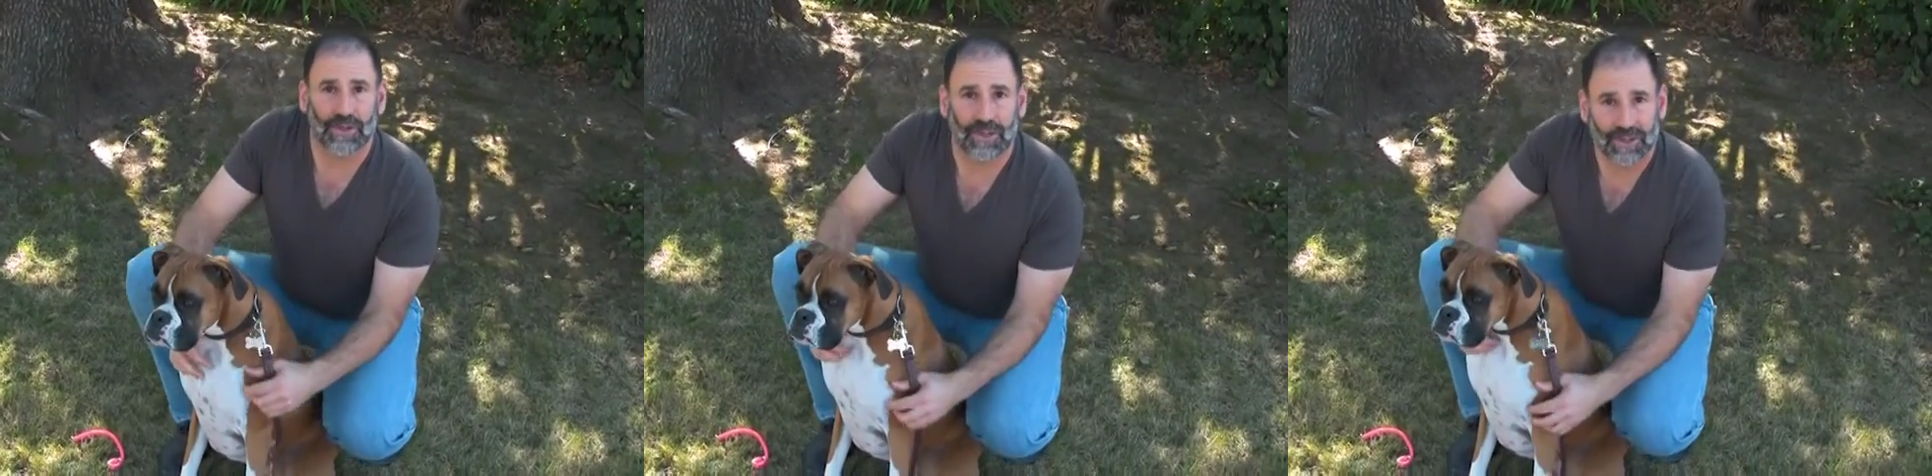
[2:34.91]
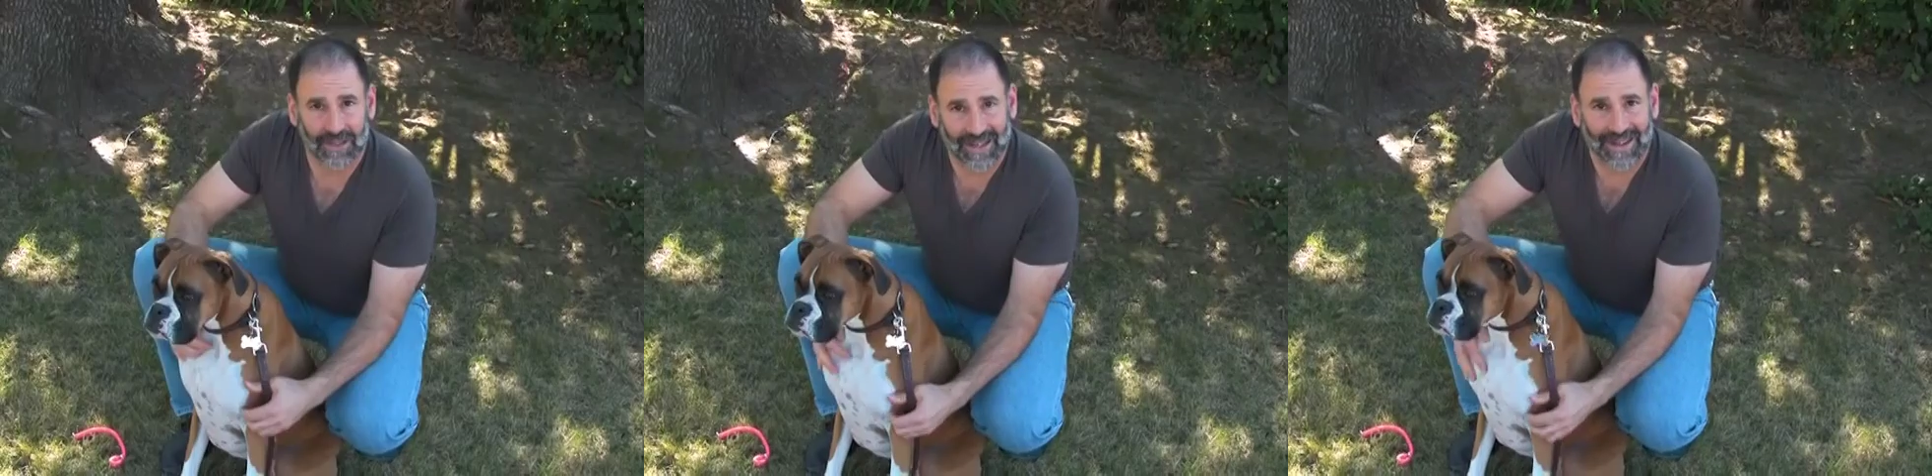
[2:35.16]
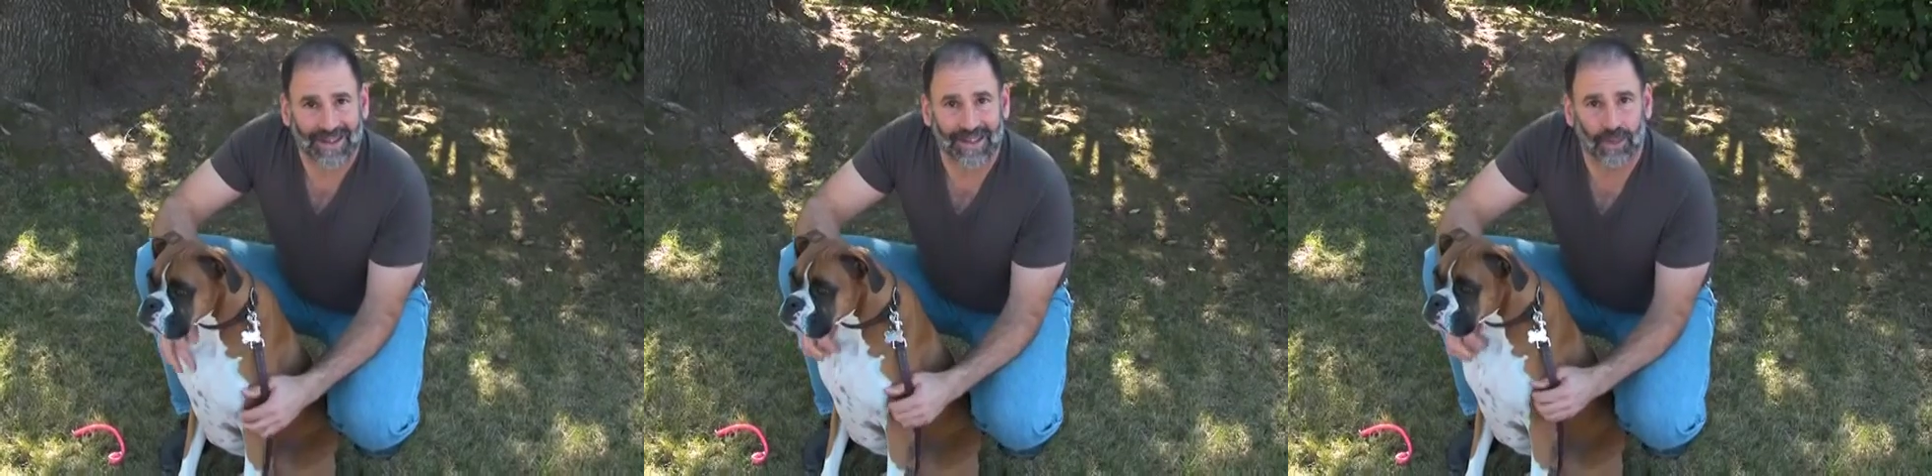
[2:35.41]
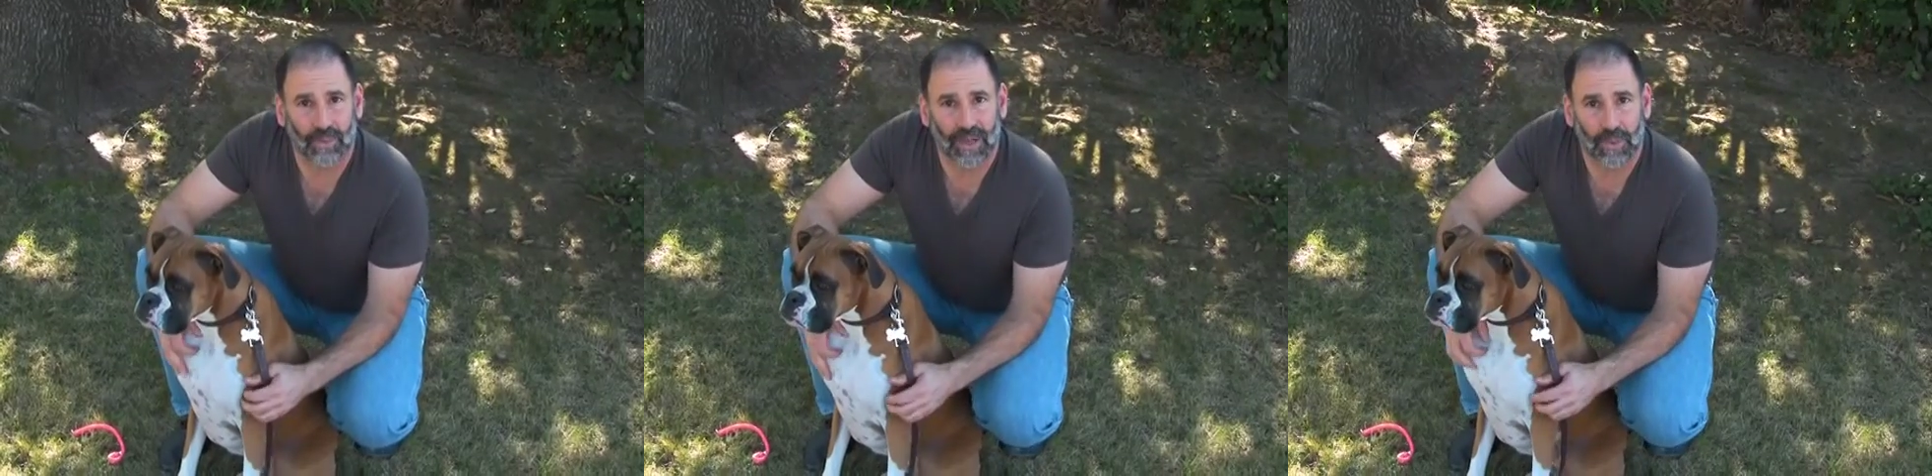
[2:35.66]
dog can't
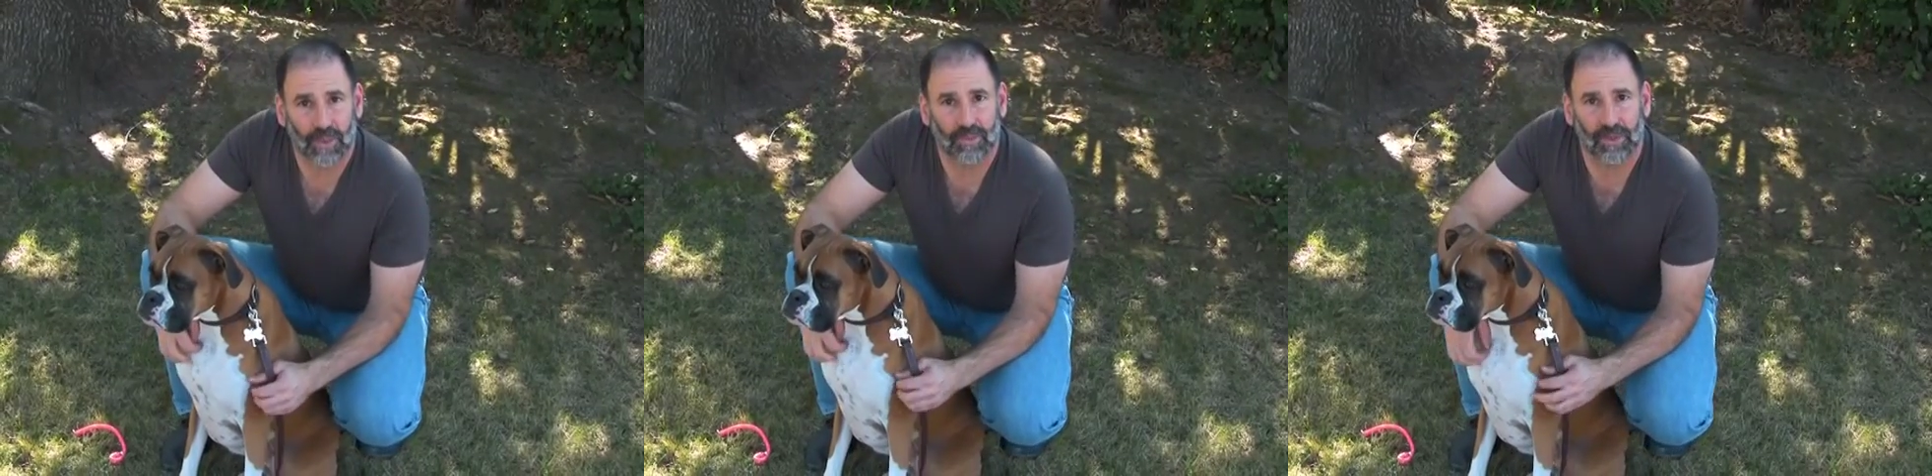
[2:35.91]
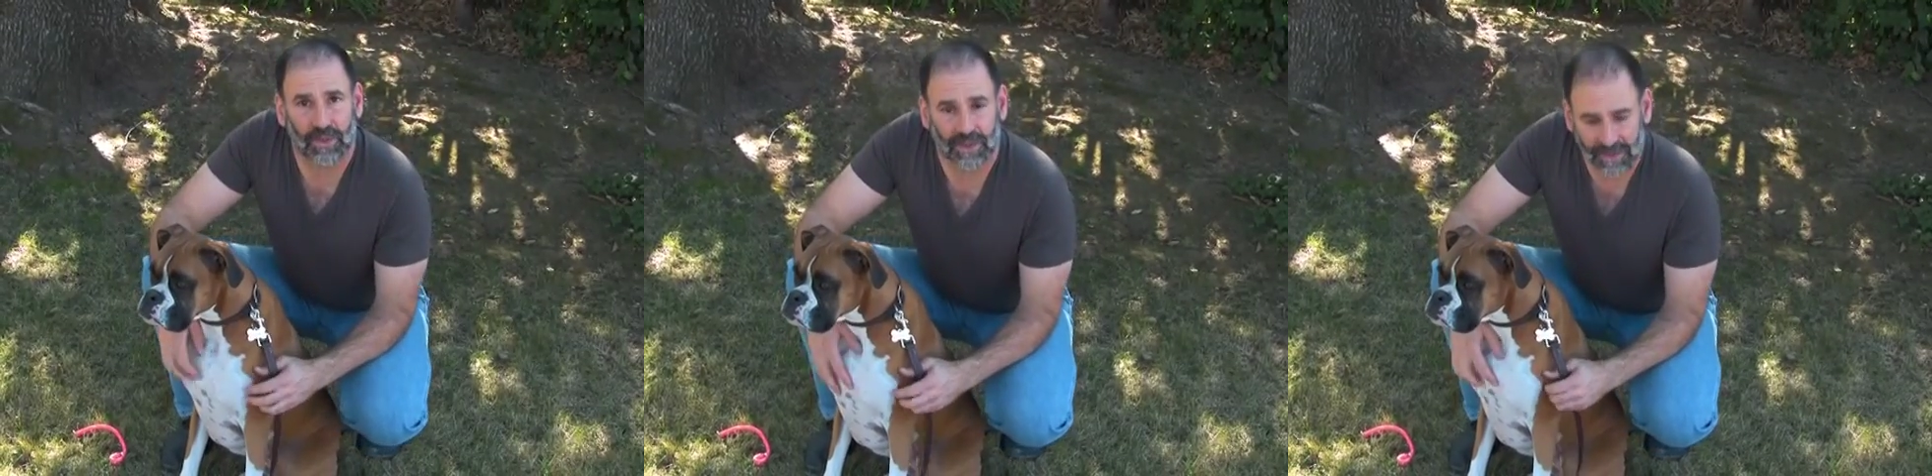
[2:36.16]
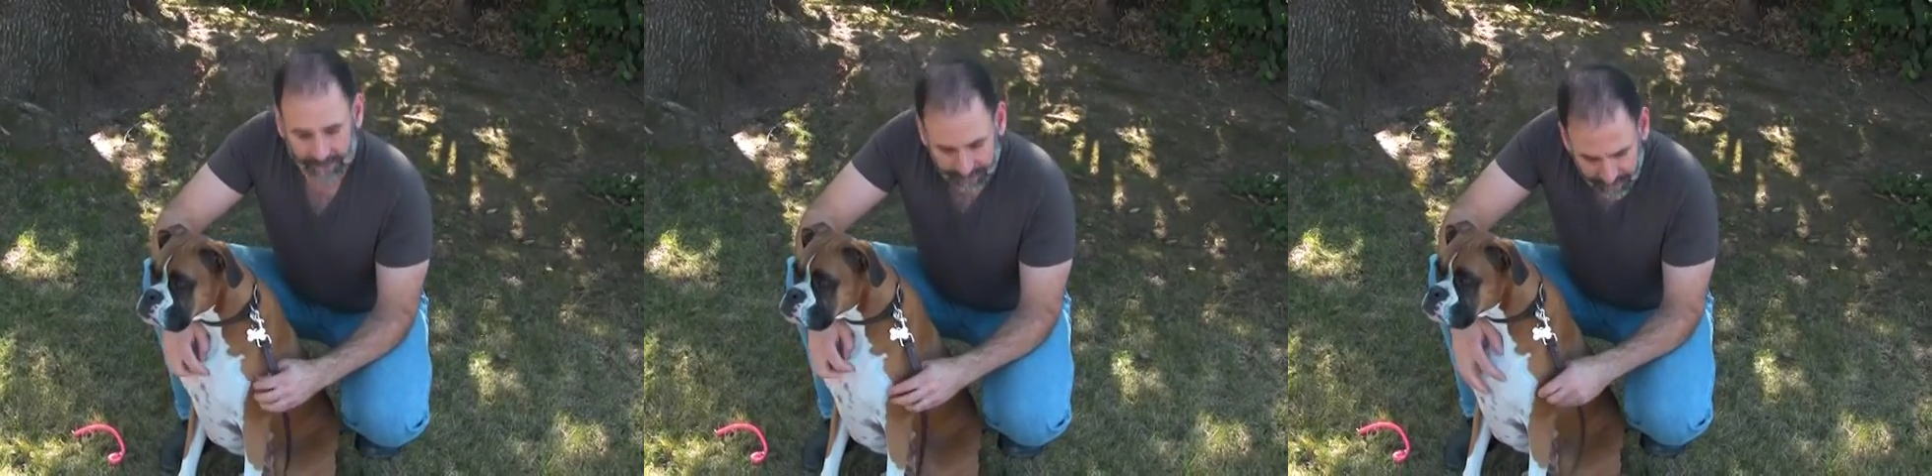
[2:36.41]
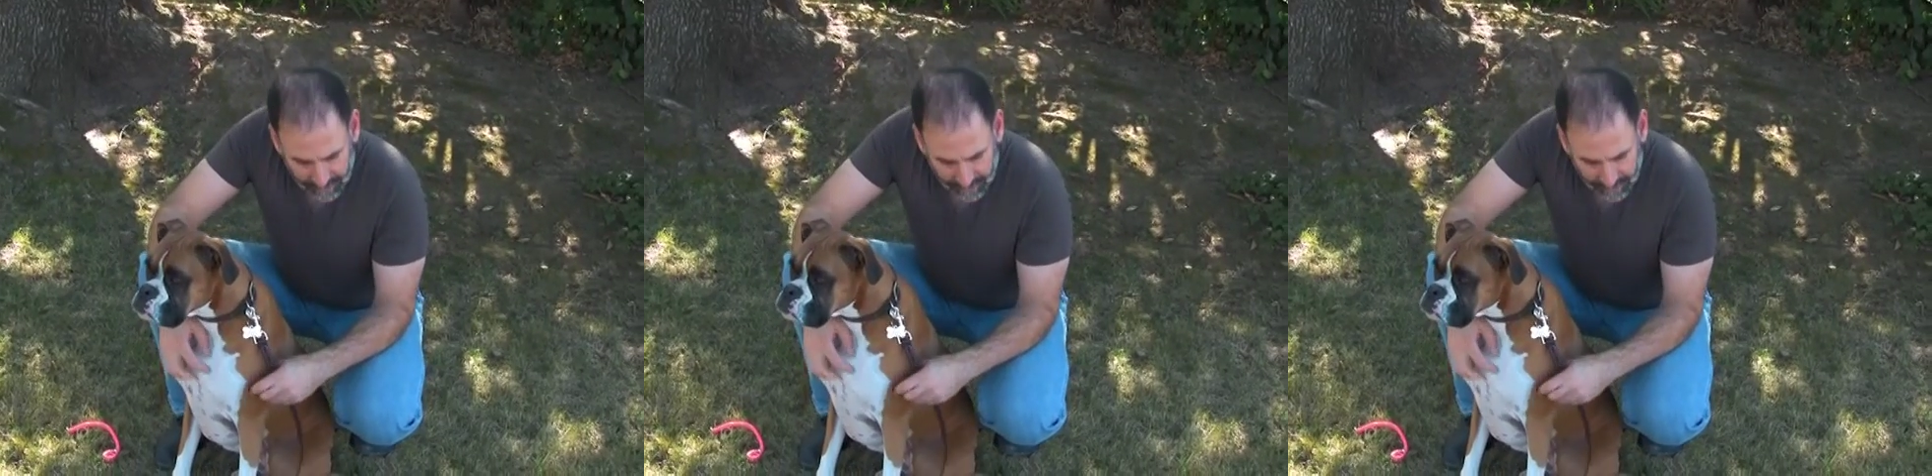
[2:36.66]
get away with pulling.